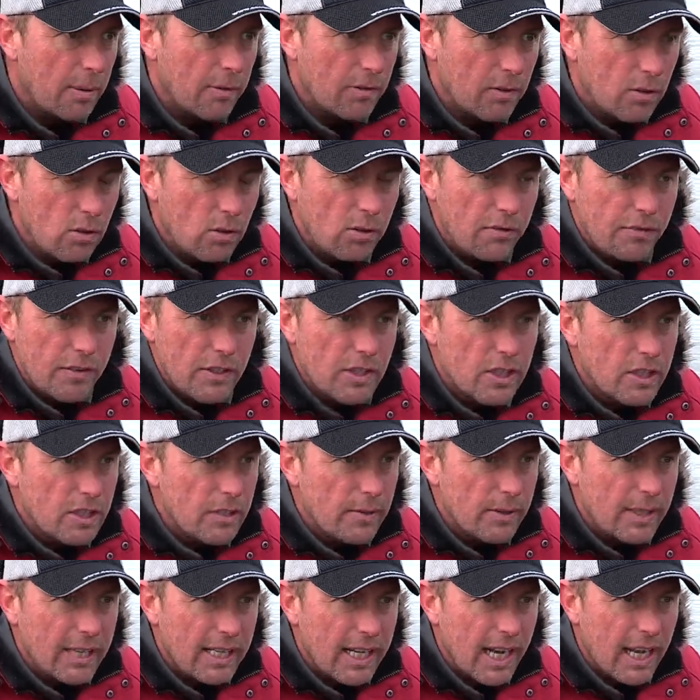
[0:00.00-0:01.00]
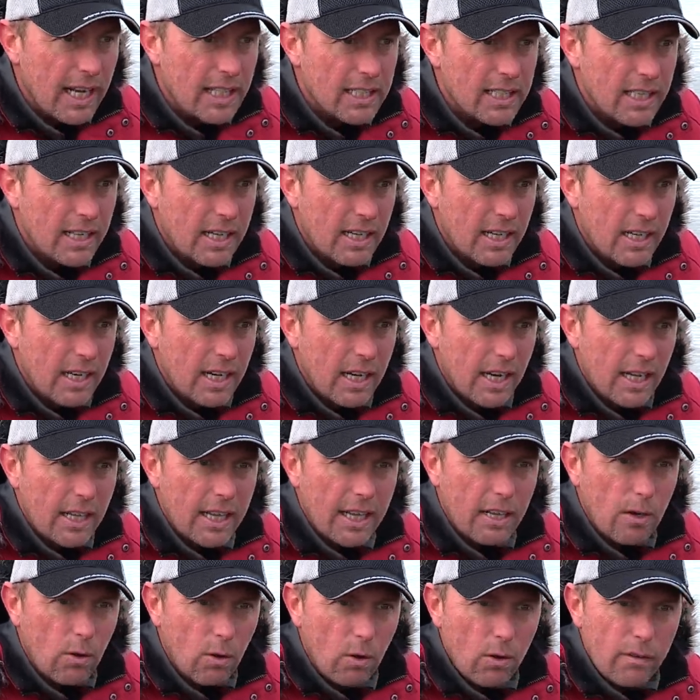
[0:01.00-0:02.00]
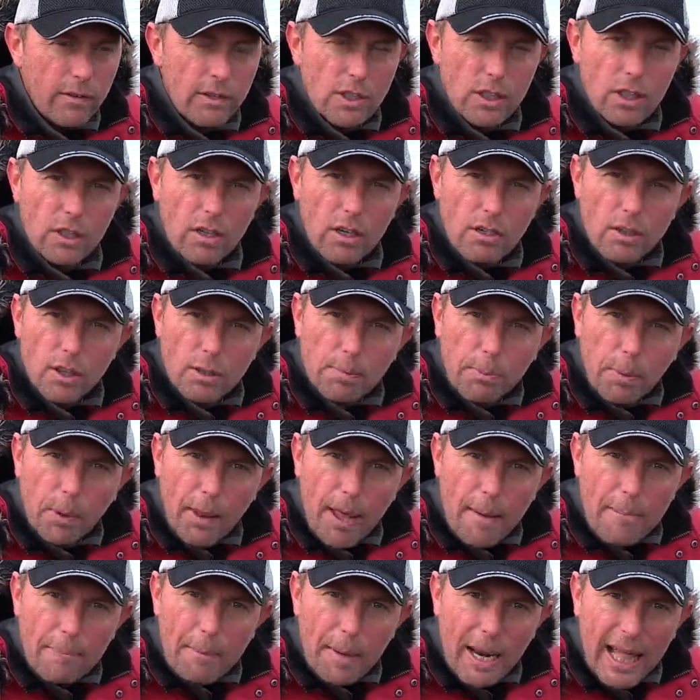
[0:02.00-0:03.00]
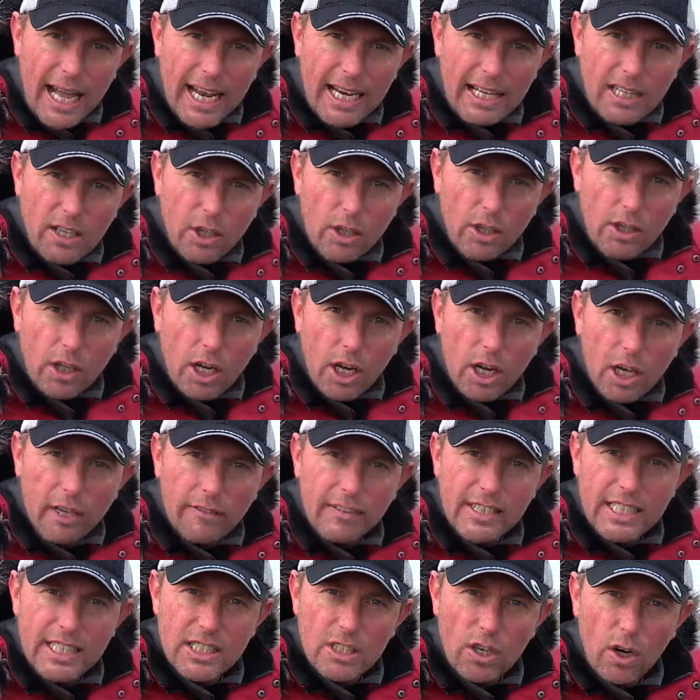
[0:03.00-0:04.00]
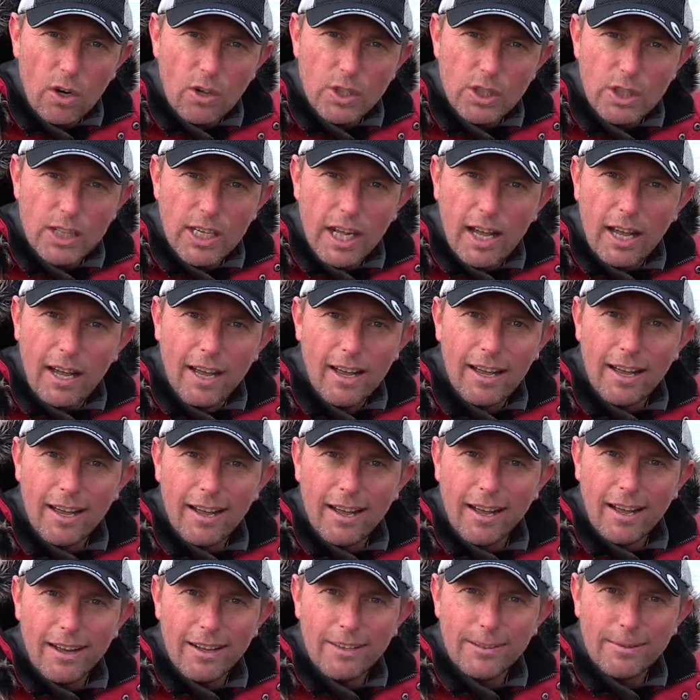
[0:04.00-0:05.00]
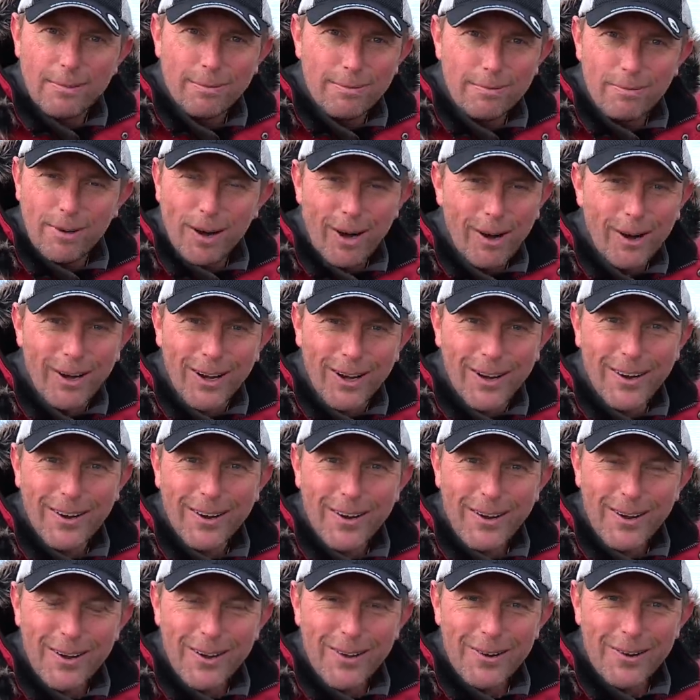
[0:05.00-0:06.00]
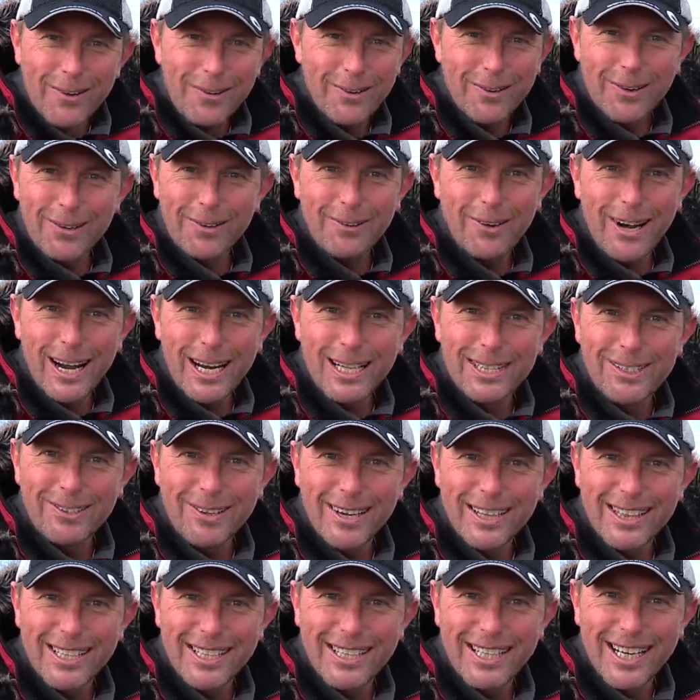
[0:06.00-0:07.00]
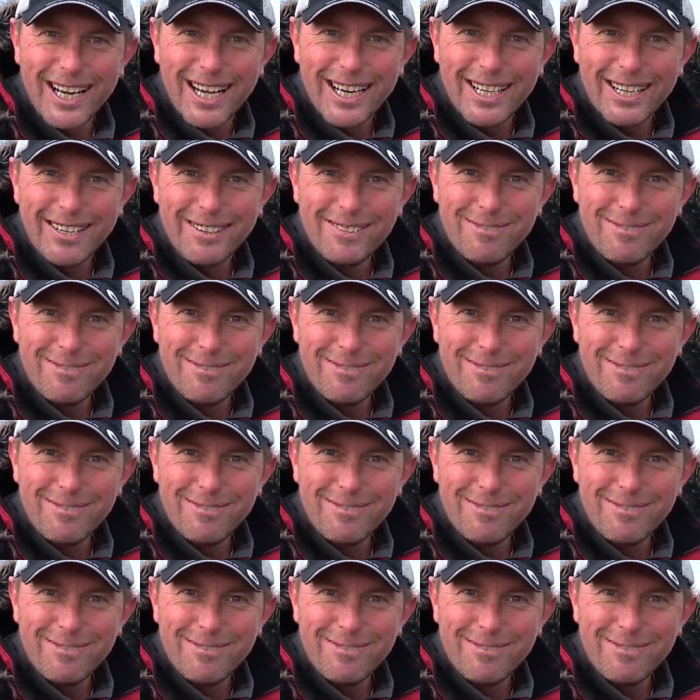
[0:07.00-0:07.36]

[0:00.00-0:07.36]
I've caught fish doing that. And then all of a sudden I just put that blade on and I've enticed her. And well, what a way to end the day.